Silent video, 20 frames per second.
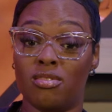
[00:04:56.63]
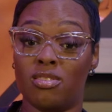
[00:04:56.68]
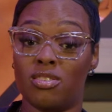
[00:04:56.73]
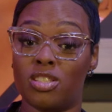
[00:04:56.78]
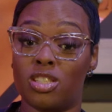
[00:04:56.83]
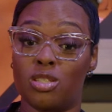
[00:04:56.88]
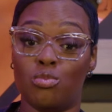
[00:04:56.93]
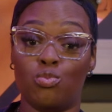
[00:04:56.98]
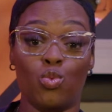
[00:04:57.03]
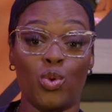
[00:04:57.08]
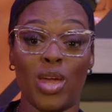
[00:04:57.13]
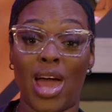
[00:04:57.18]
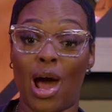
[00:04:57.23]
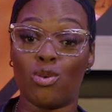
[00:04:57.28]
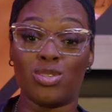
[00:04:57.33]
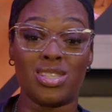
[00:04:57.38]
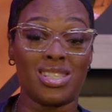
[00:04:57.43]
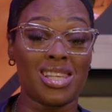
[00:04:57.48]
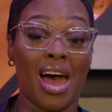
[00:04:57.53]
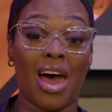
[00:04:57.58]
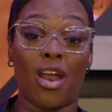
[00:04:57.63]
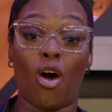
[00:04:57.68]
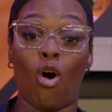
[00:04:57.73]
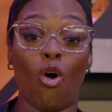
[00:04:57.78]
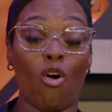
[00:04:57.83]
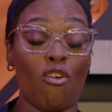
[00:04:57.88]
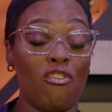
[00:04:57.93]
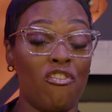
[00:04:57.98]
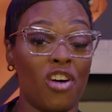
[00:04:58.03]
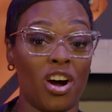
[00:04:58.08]
Because we outside
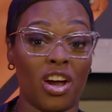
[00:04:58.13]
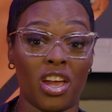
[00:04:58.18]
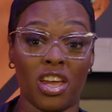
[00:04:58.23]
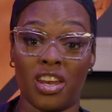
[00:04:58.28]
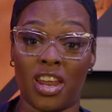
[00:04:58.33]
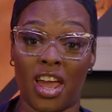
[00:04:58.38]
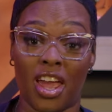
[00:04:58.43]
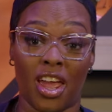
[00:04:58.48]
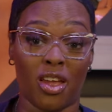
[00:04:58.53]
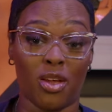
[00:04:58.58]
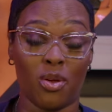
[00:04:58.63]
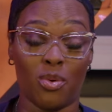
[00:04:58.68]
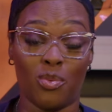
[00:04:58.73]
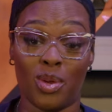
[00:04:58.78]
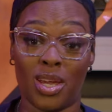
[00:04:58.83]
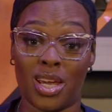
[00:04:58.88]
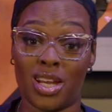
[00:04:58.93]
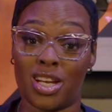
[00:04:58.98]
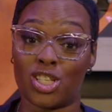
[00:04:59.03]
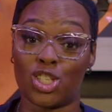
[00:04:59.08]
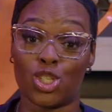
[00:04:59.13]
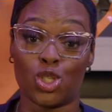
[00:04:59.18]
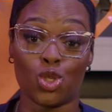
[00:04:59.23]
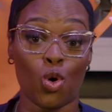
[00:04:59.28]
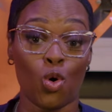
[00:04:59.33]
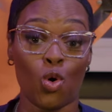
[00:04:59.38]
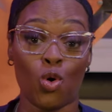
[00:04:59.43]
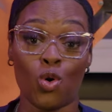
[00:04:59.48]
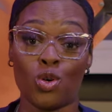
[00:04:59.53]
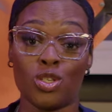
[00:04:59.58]
all fucking day. We in the
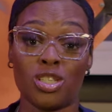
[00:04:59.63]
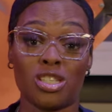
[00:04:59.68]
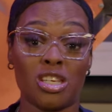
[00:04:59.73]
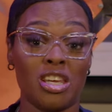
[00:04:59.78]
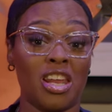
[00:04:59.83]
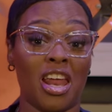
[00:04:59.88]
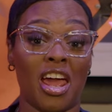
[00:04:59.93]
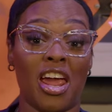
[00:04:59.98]
stores. It